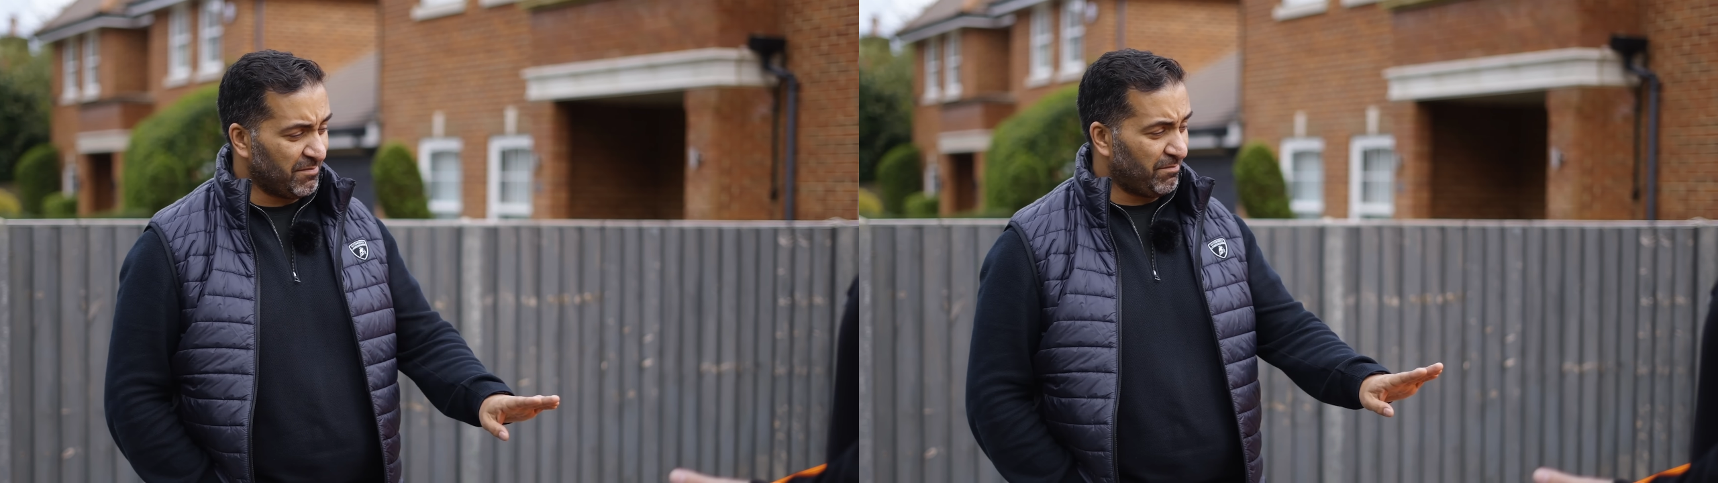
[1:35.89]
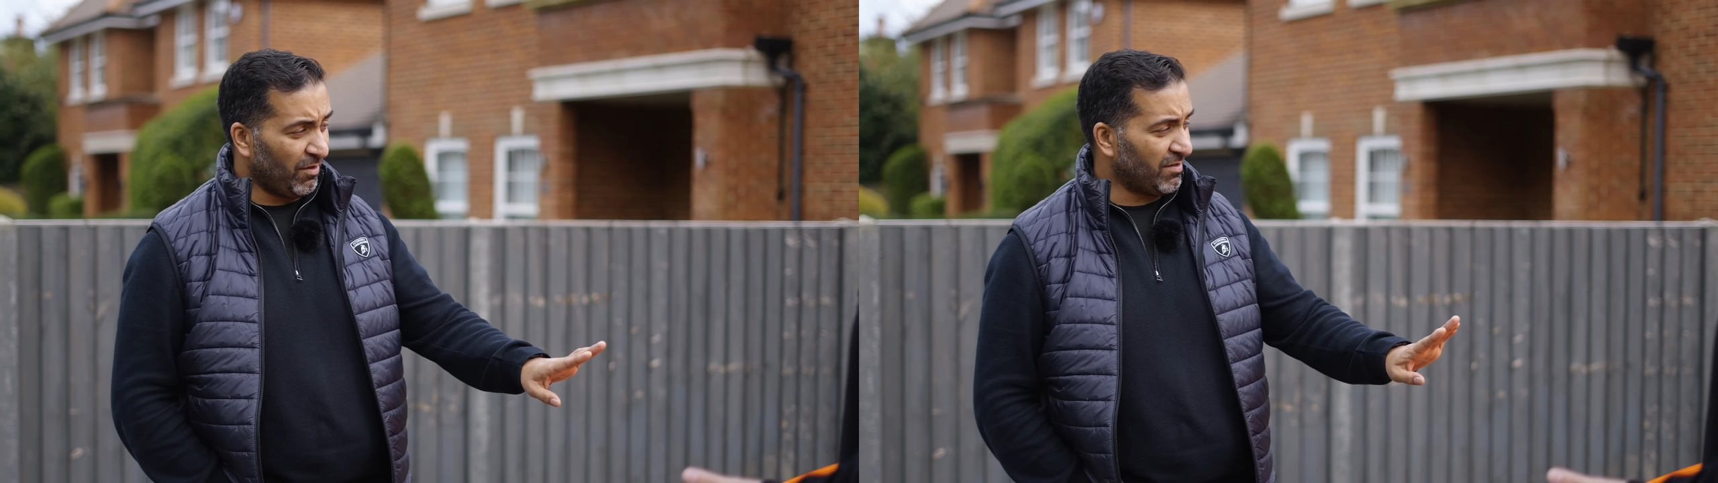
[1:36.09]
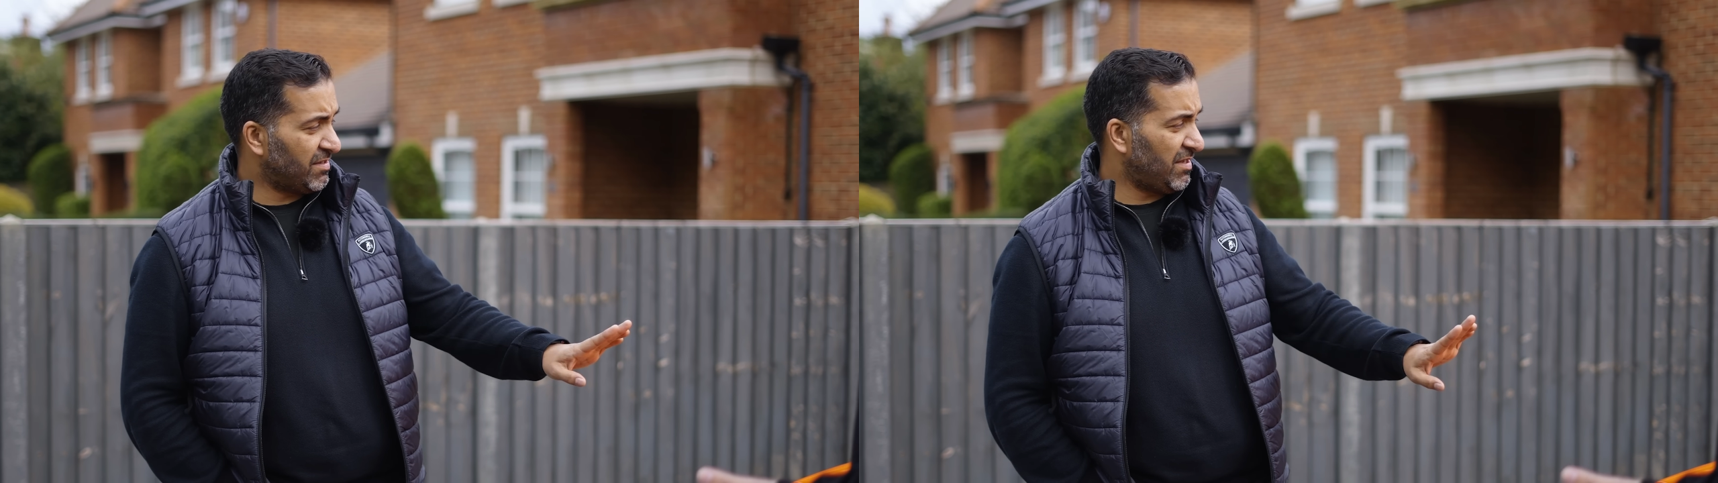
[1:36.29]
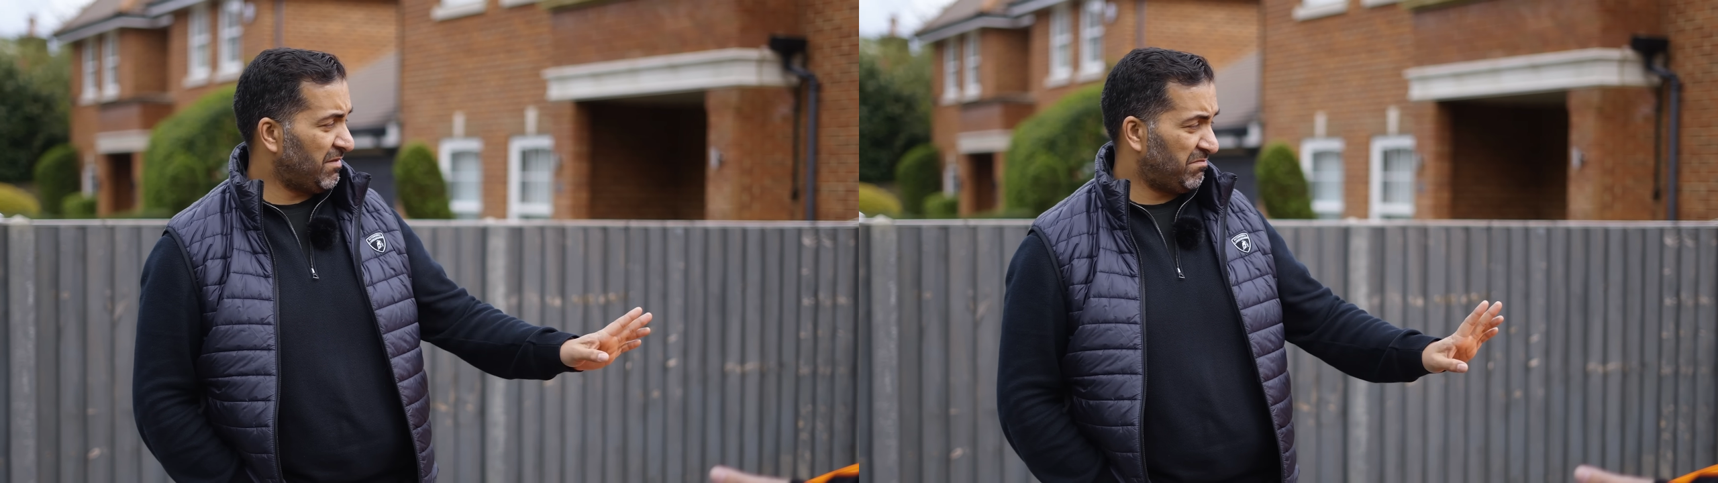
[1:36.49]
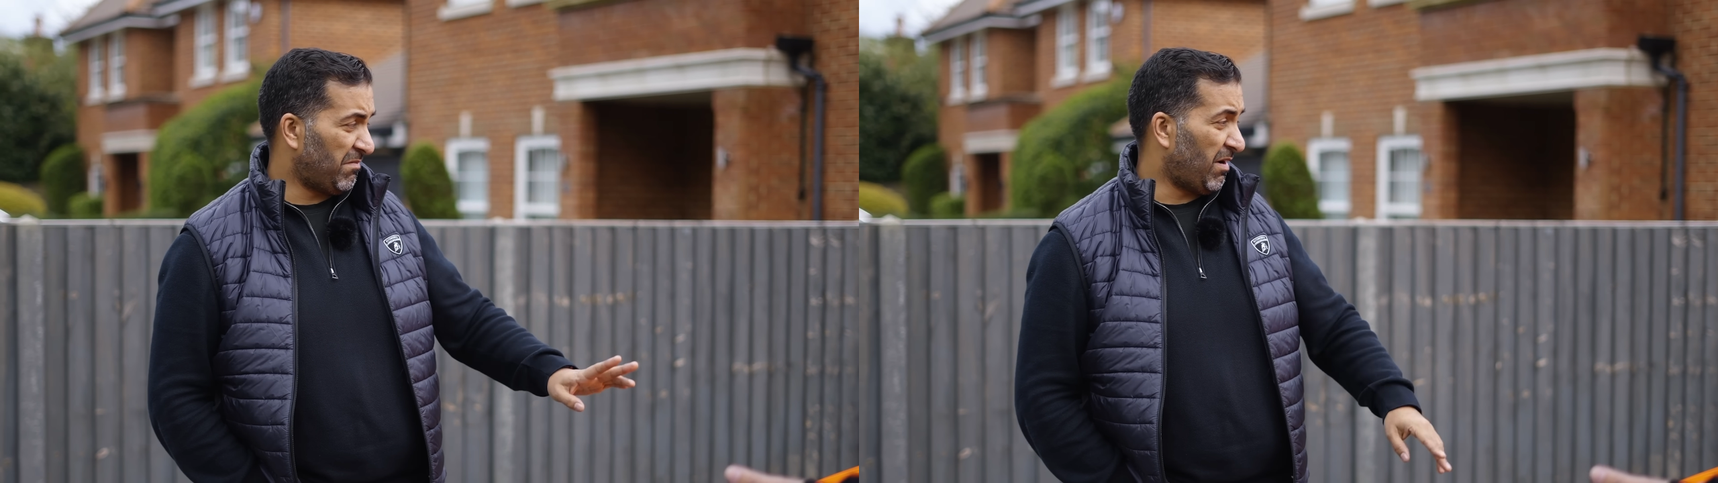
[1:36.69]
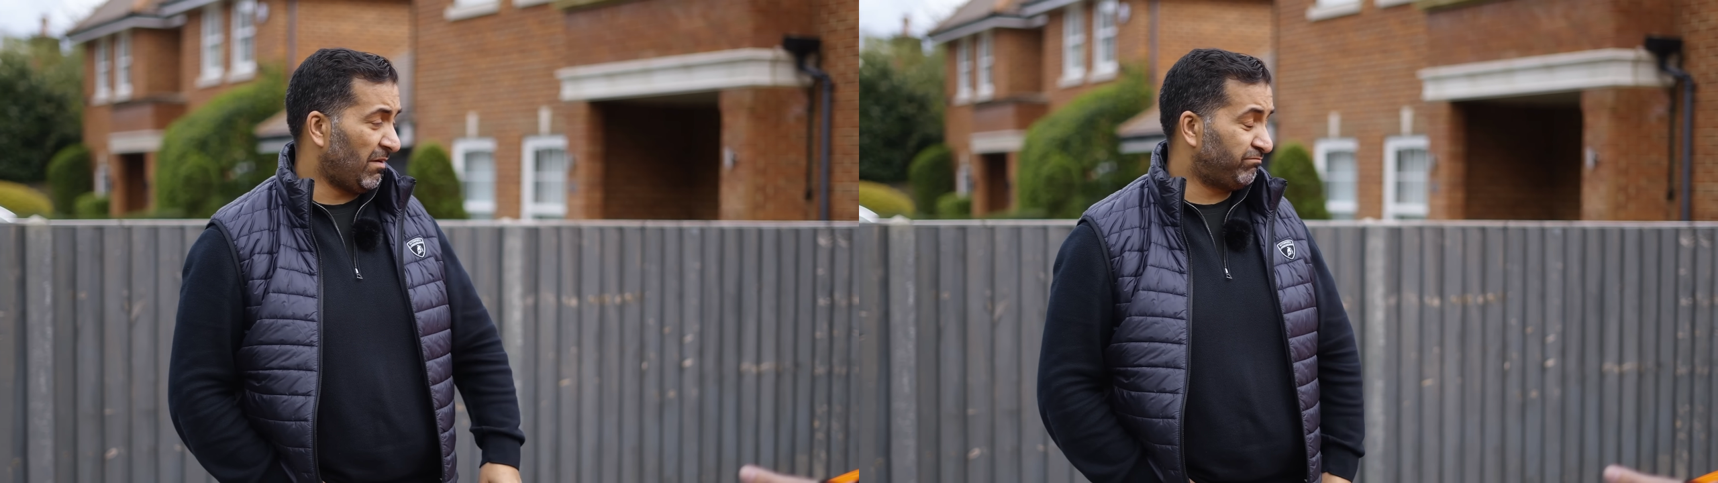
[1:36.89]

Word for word: But honestly, oh,